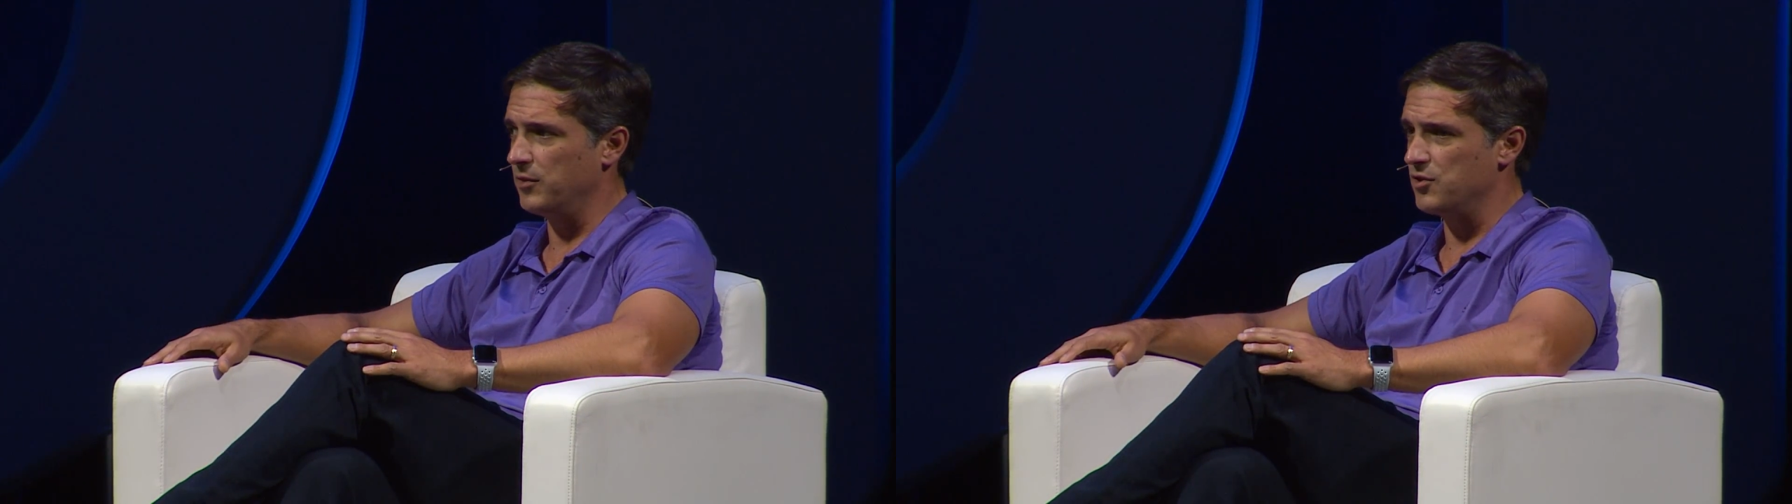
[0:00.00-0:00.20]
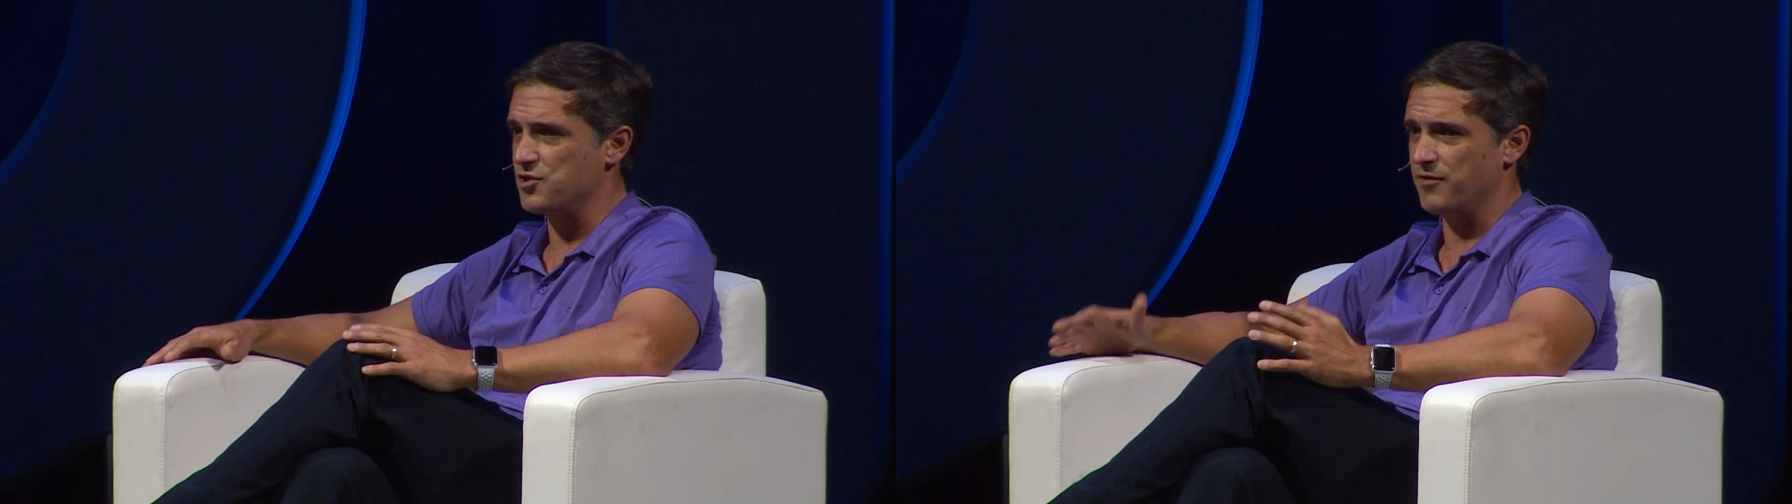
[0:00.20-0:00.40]

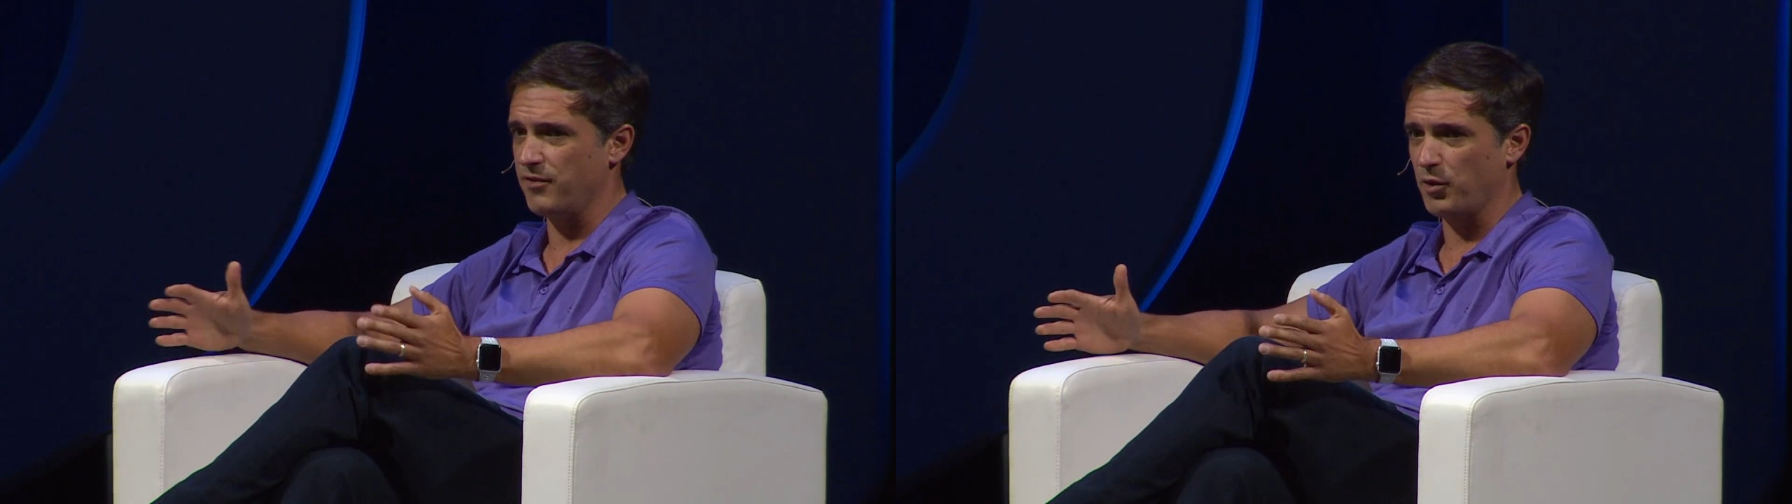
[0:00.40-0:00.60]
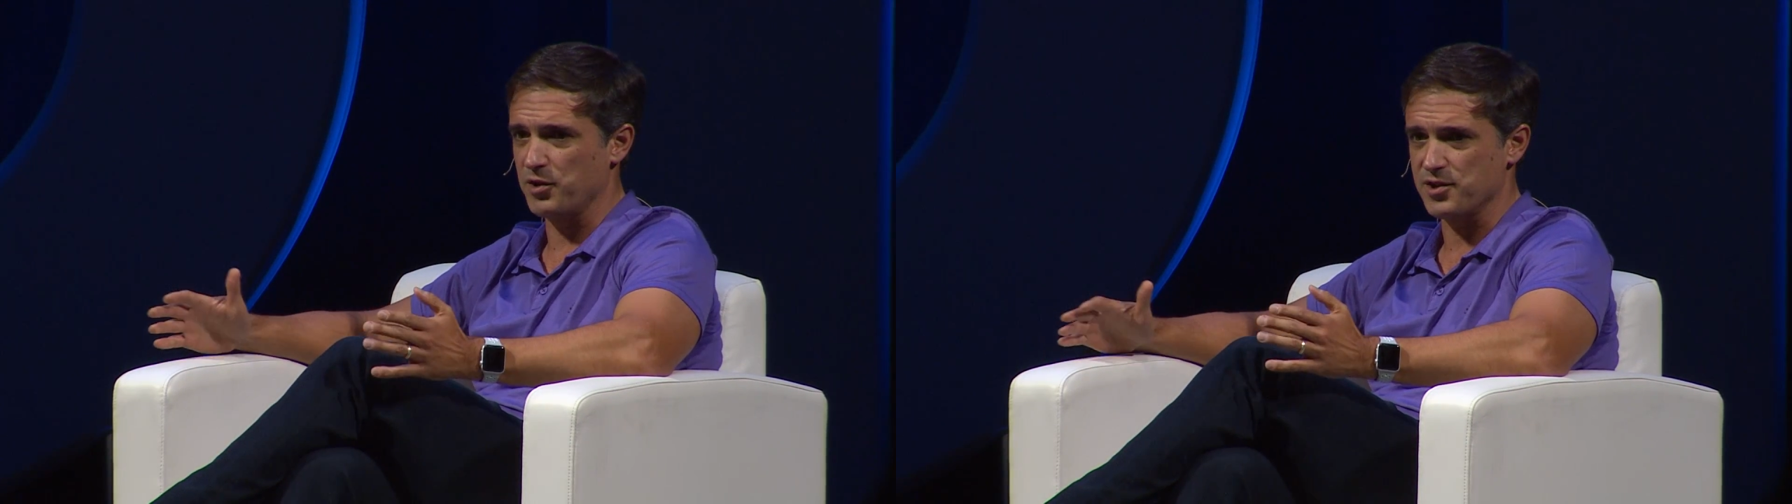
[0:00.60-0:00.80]
you should
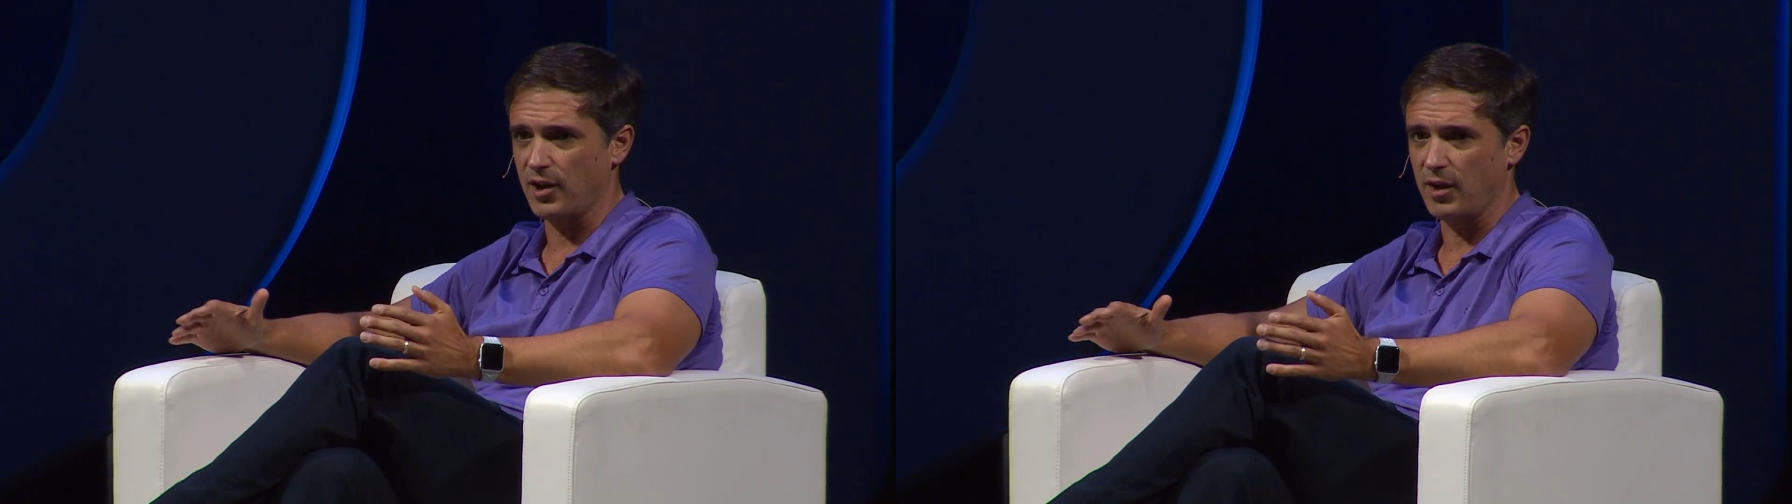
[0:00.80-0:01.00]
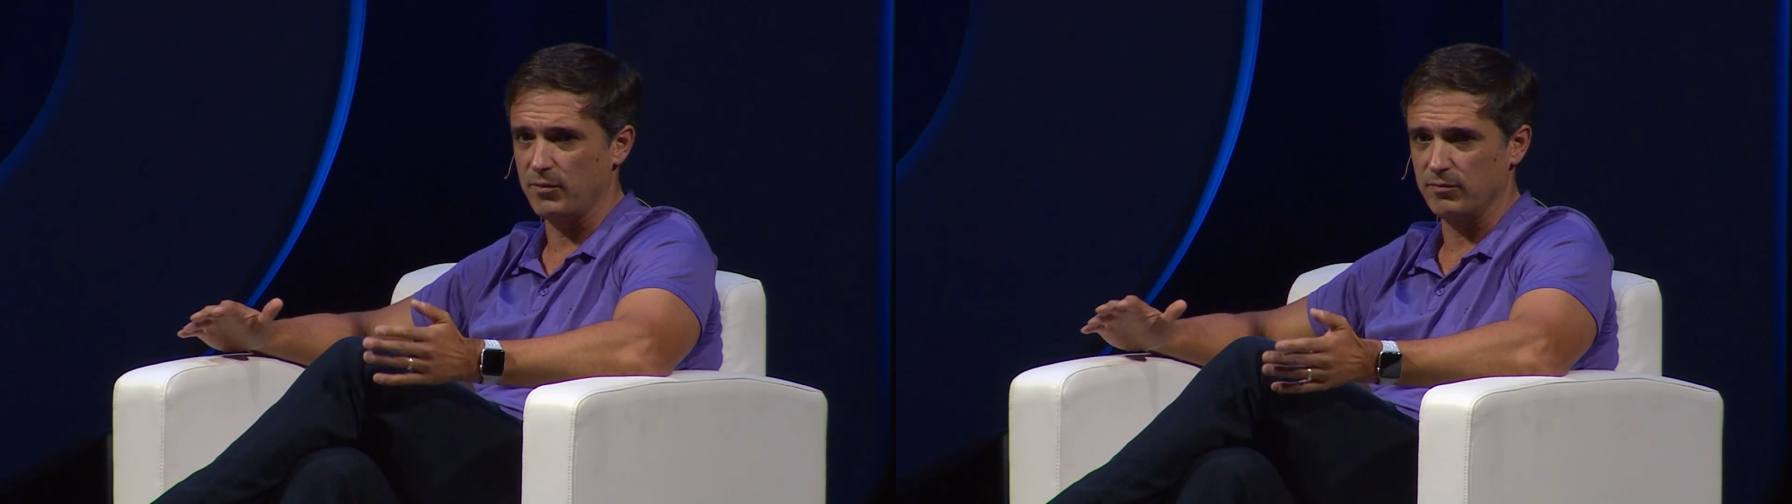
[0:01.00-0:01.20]
focus
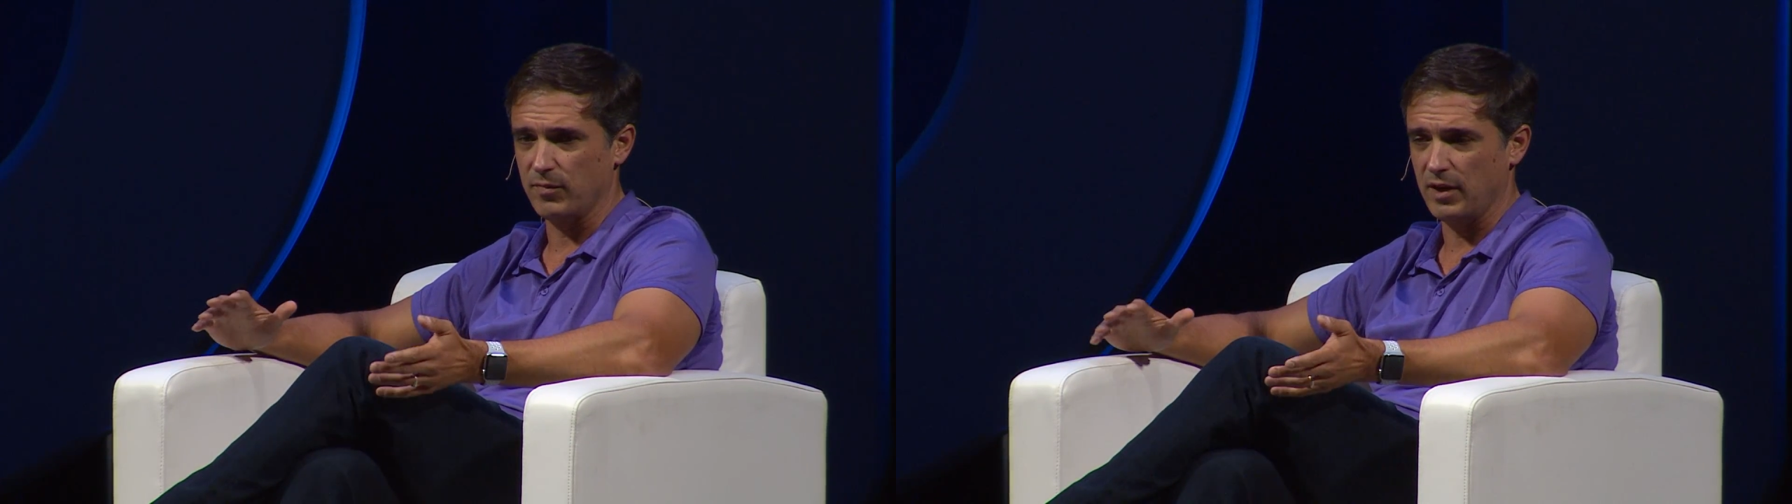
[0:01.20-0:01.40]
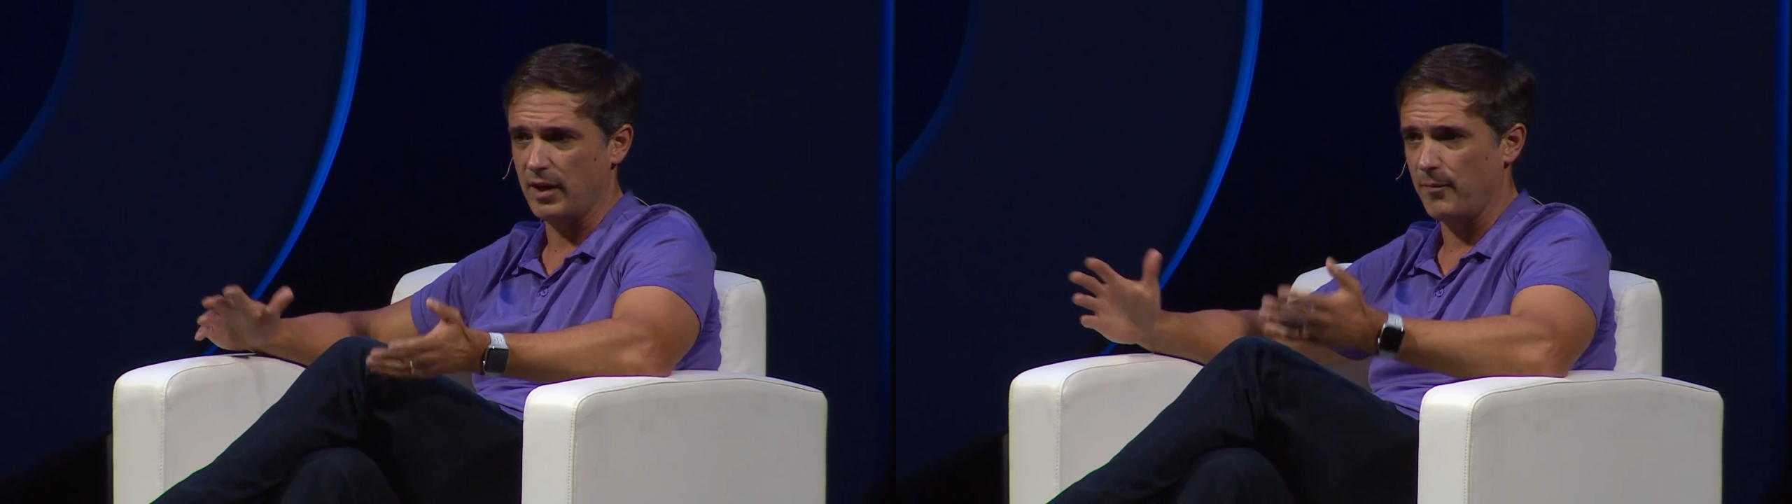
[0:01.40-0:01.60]

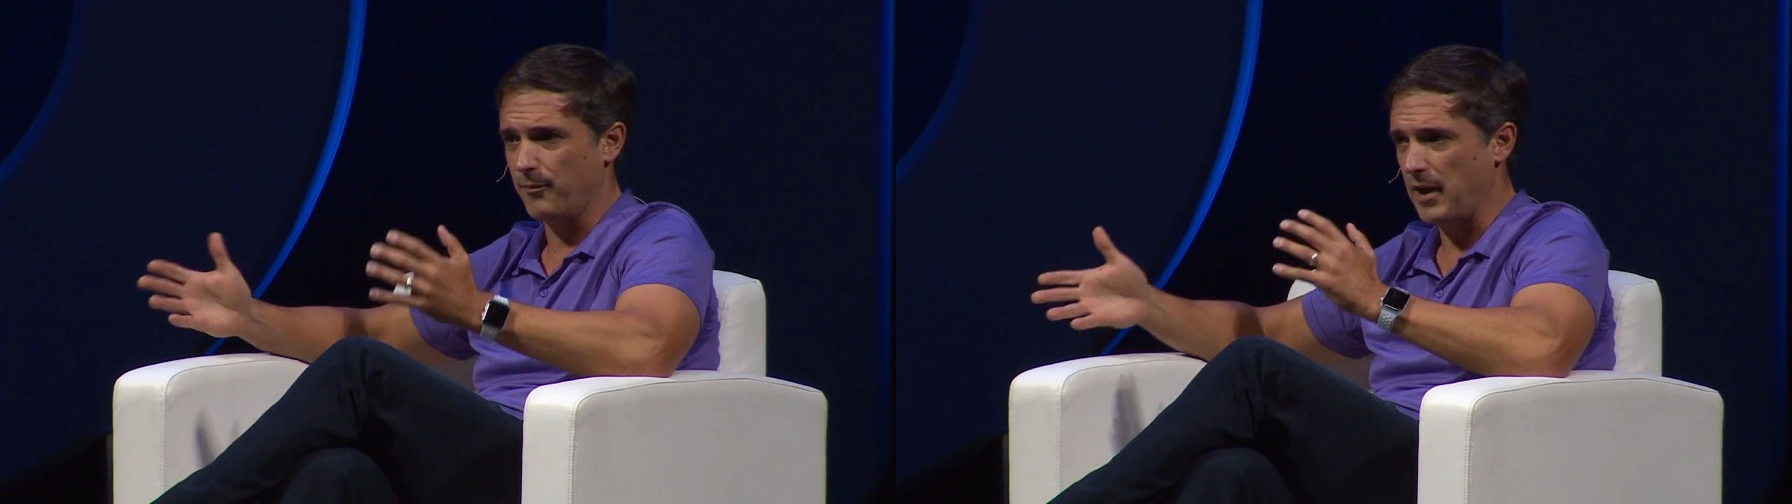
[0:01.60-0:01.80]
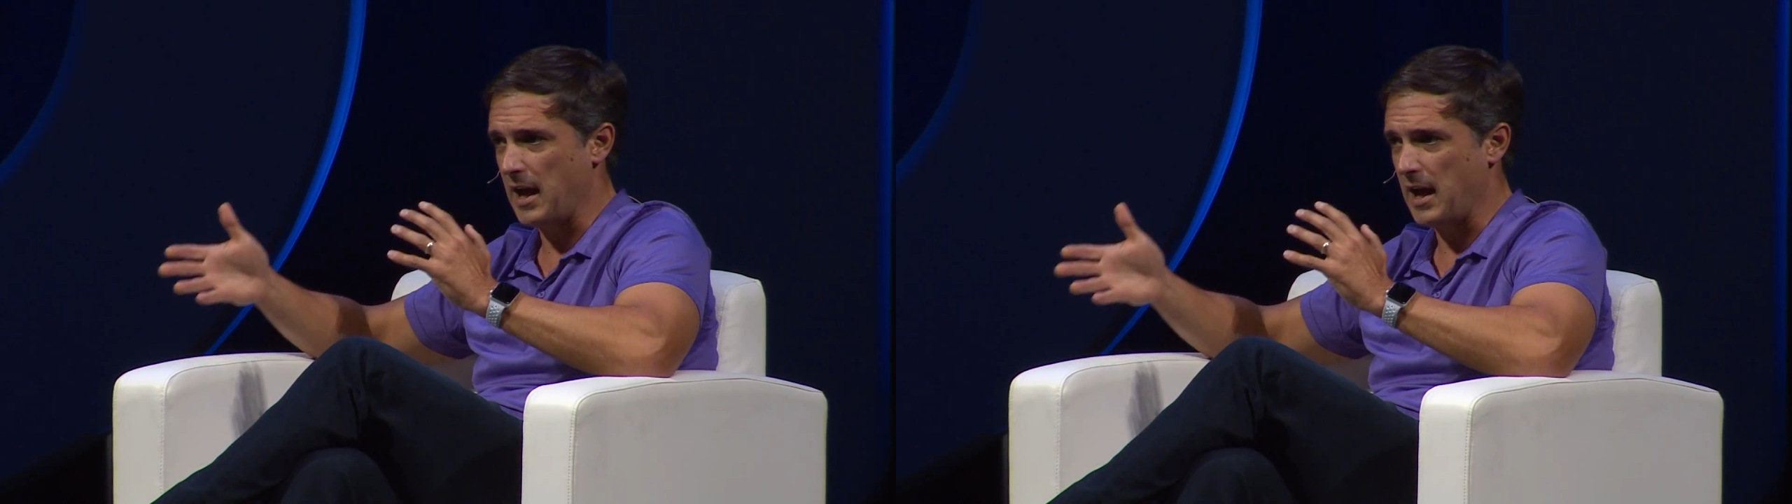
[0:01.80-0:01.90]
on